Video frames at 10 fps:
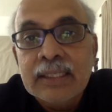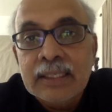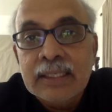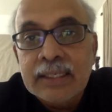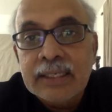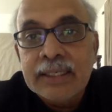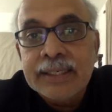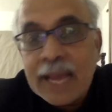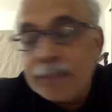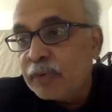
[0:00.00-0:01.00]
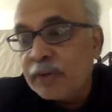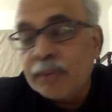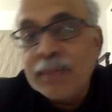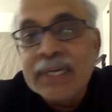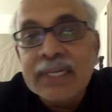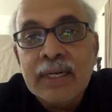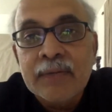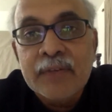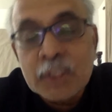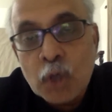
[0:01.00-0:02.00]
an app for mental,
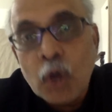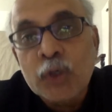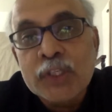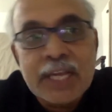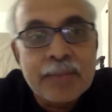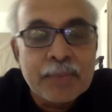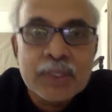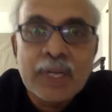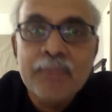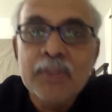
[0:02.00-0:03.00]
which doctors can prescribe.